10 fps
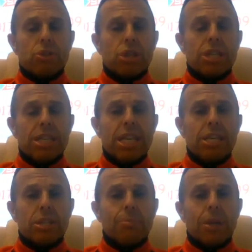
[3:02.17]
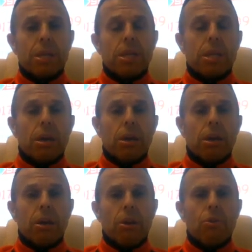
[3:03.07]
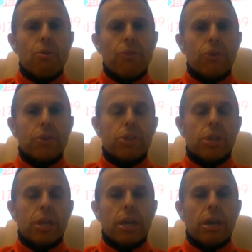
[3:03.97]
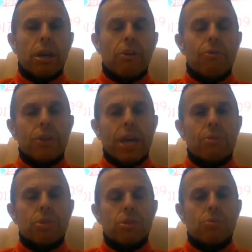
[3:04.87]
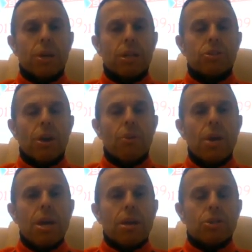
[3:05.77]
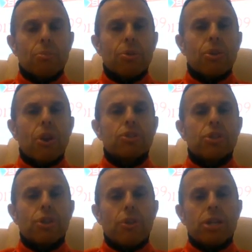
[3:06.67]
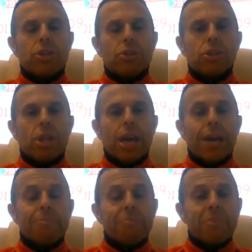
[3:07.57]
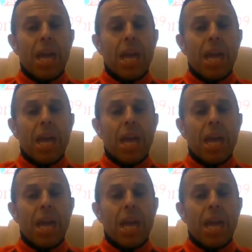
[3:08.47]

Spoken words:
Does it need to be hoovered out as well? So there's some other considerations there.